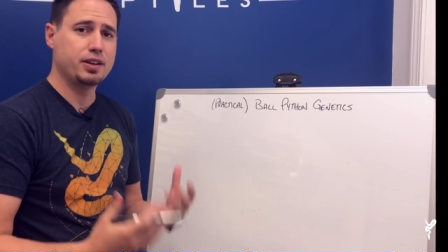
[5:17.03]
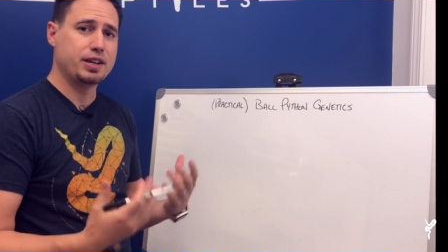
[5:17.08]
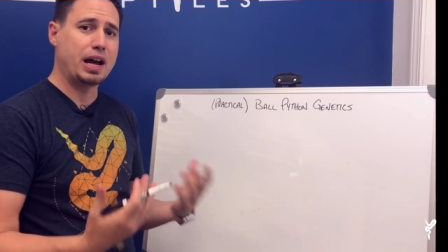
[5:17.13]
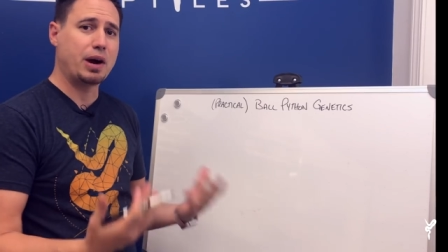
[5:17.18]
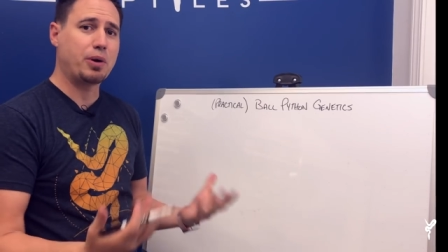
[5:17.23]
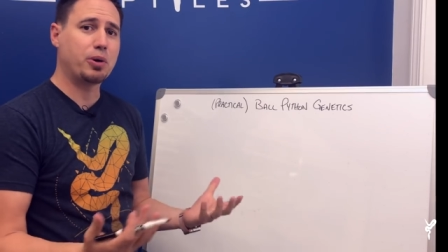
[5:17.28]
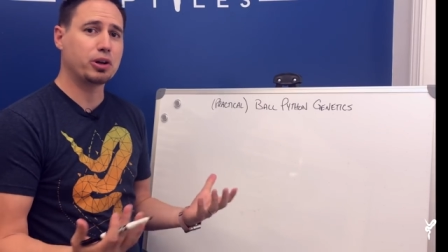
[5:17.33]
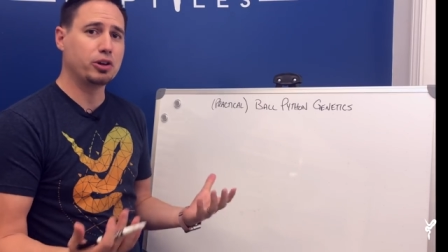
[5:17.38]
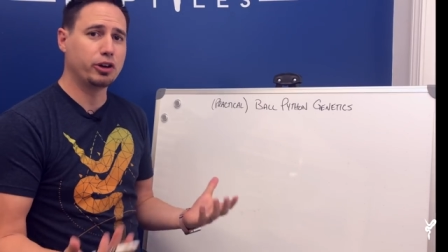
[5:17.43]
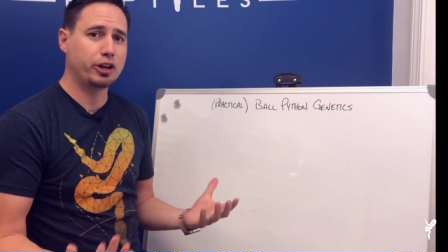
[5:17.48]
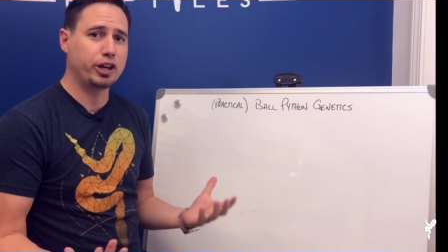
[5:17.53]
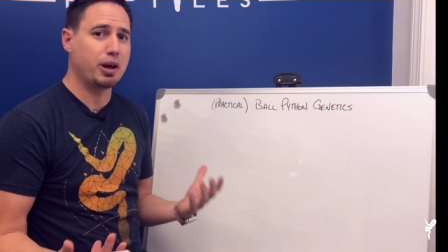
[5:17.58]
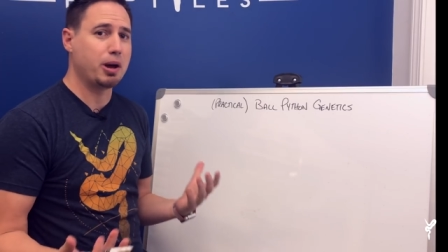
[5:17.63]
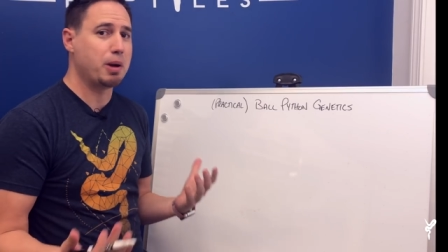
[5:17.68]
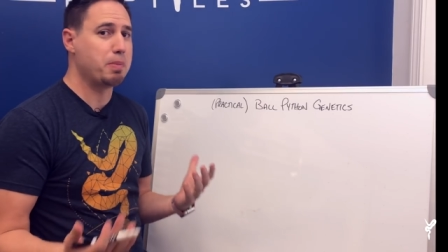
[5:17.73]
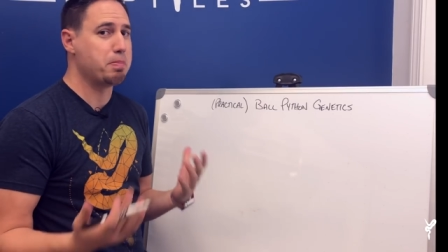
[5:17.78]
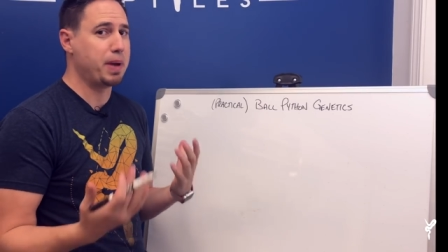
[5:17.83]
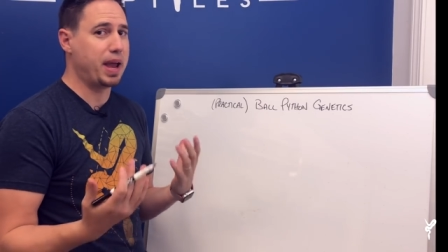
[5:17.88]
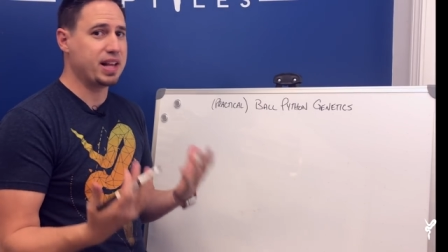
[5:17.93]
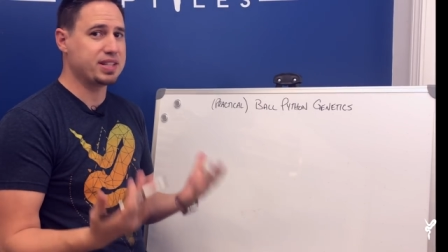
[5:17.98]
Now we're going to look at a
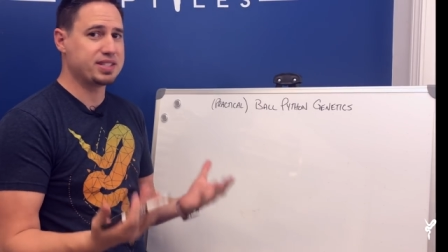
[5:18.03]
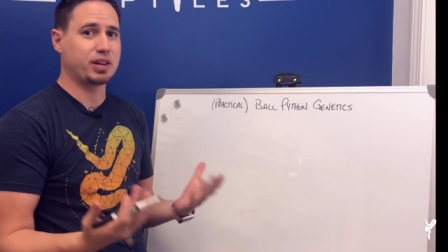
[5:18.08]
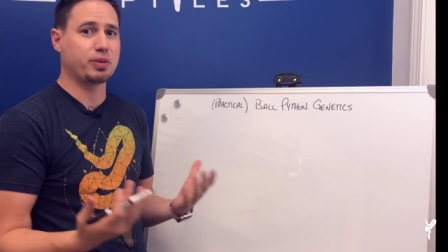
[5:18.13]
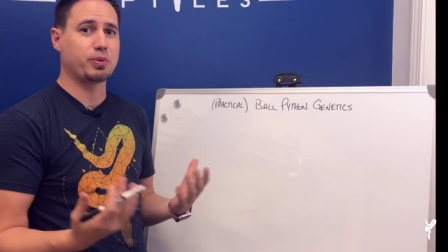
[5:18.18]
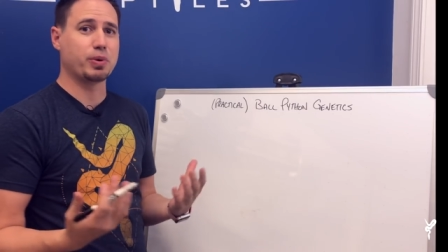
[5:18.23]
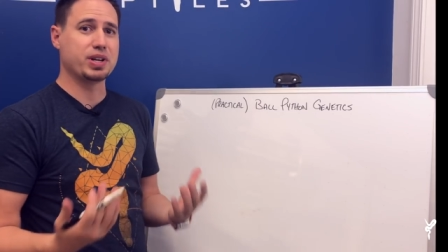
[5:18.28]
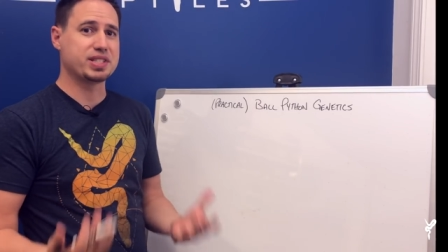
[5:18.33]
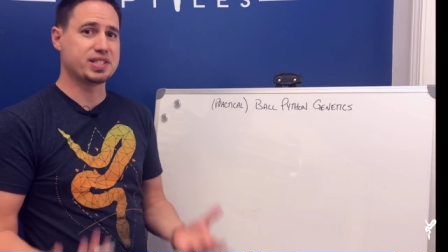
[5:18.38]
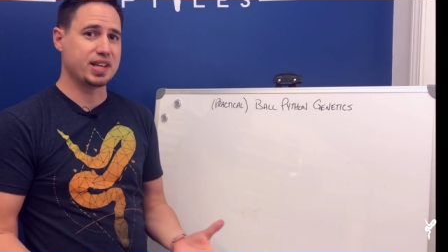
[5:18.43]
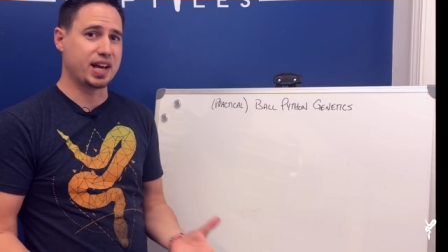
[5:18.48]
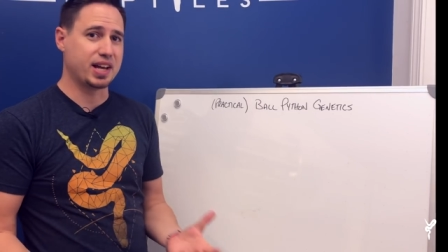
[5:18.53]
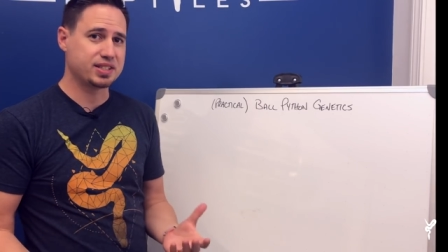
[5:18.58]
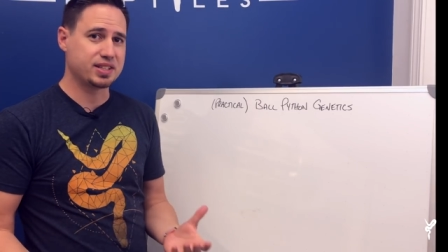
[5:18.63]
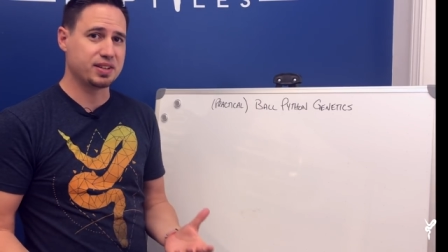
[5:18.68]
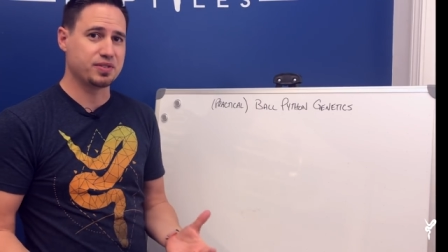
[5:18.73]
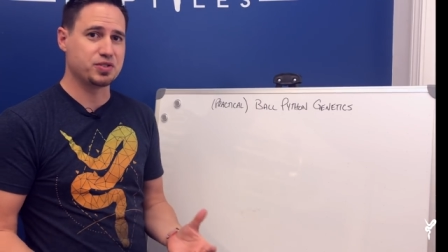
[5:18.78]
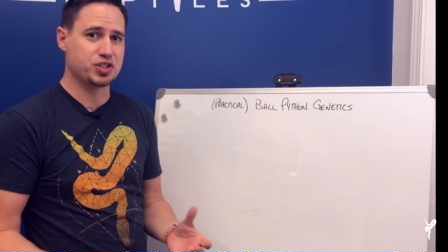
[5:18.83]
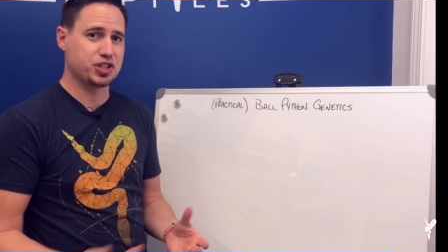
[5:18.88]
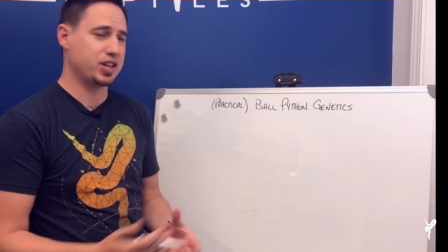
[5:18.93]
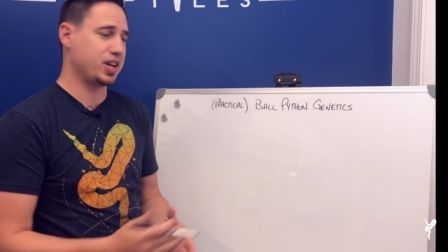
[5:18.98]
basic
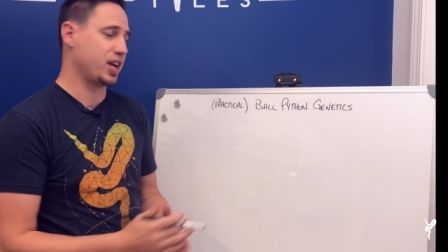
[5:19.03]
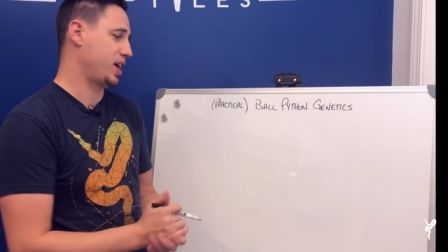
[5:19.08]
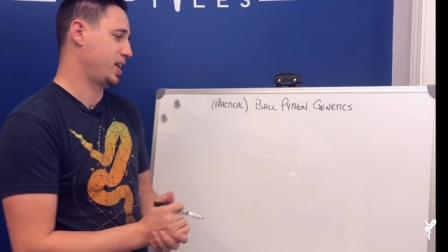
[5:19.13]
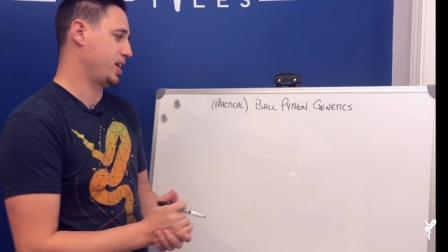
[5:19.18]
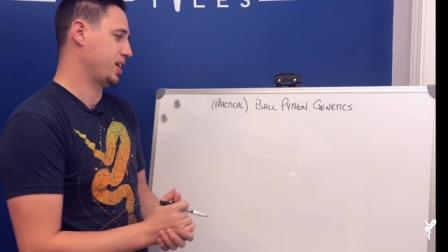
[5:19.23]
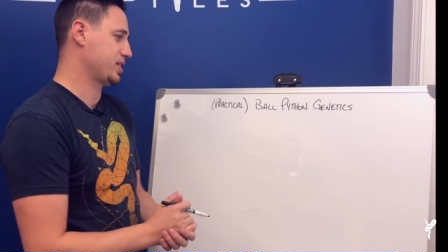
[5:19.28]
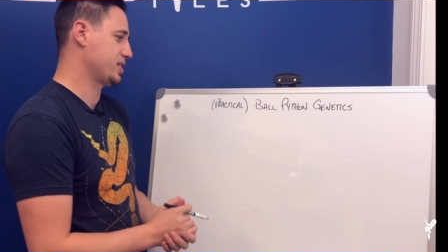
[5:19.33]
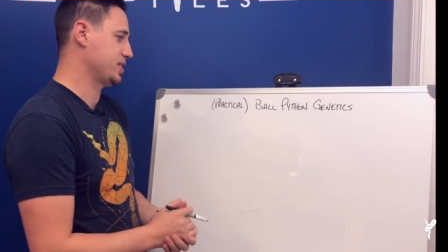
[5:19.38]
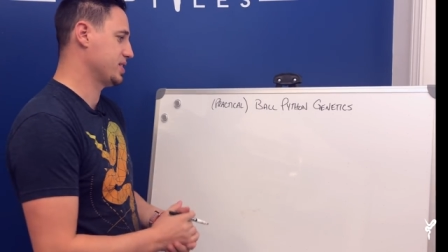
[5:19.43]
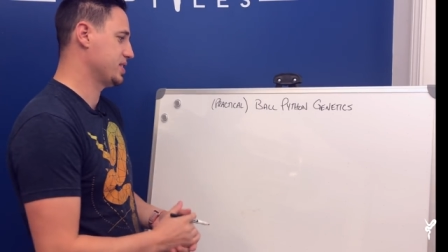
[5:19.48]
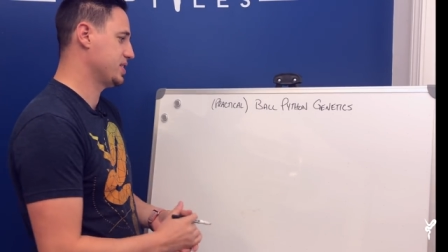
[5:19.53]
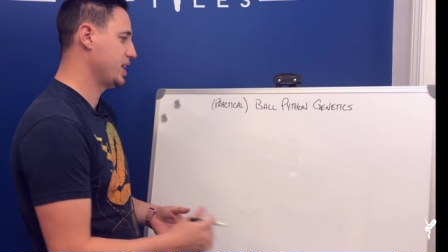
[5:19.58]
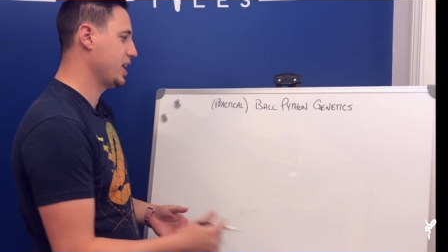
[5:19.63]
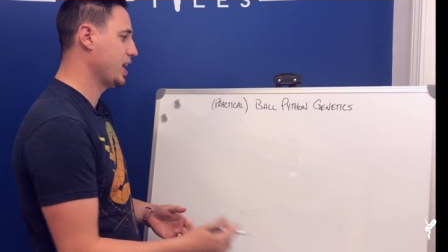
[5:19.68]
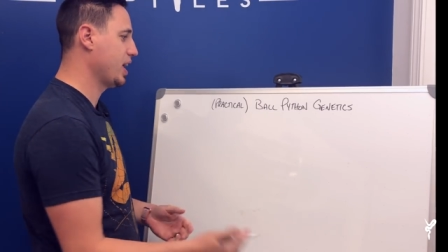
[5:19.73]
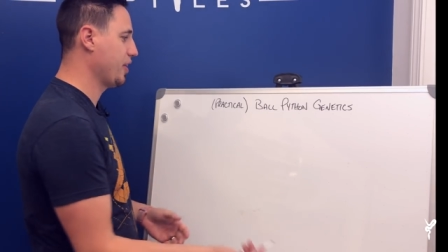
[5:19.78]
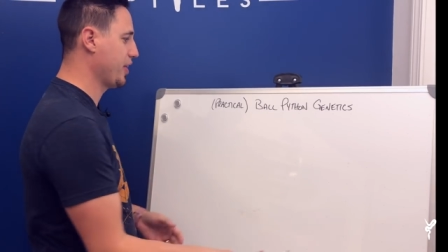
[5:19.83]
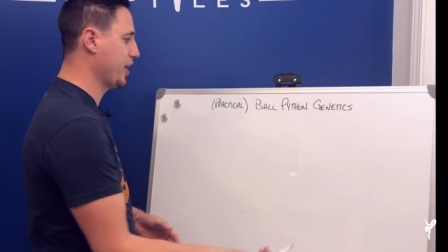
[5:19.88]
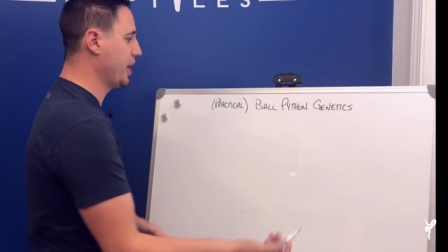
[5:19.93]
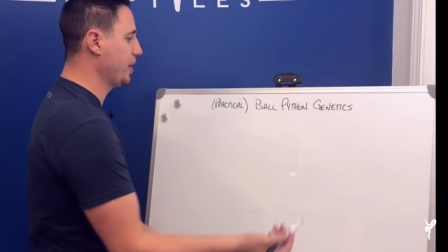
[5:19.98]
recessive genetics and see
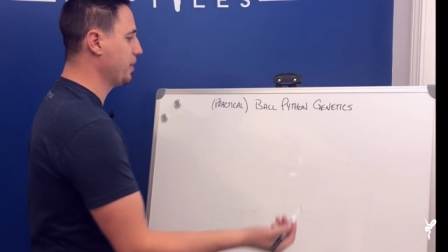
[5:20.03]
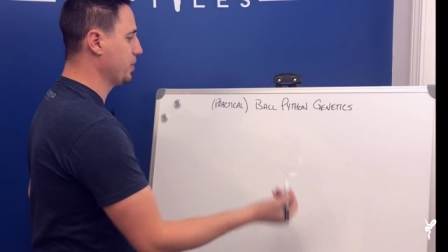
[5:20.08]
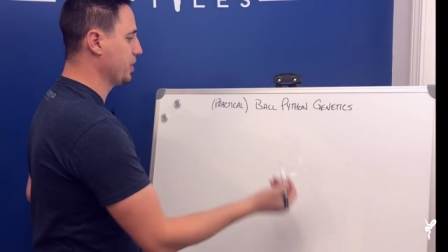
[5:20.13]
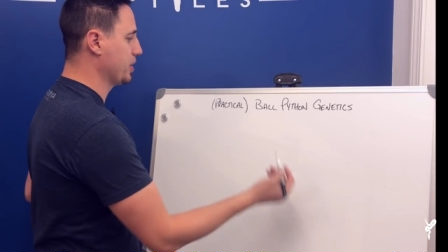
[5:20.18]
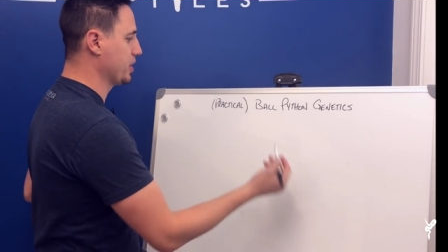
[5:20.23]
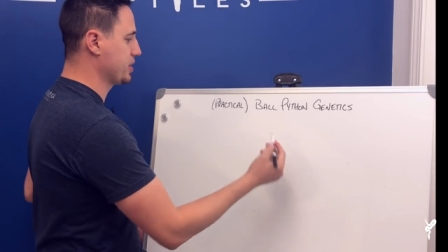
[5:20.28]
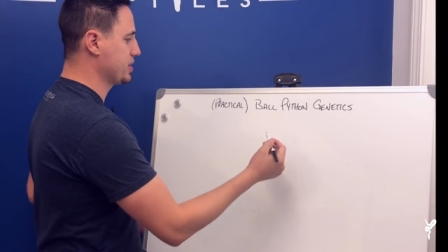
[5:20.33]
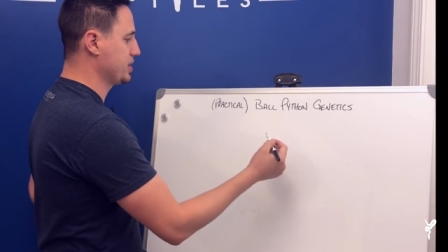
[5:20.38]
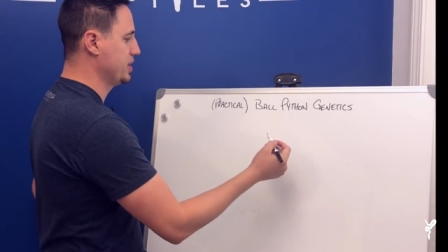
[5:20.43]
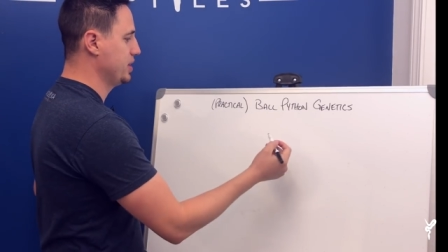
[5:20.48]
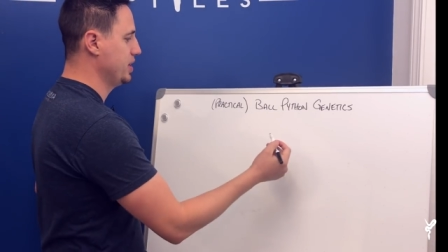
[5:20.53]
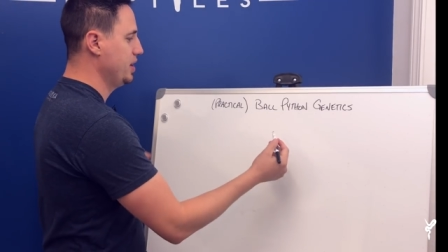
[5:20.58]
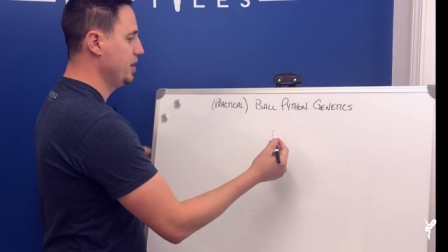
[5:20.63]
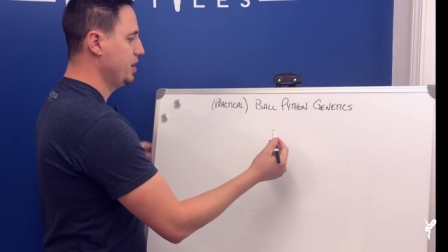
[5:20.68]
how that works.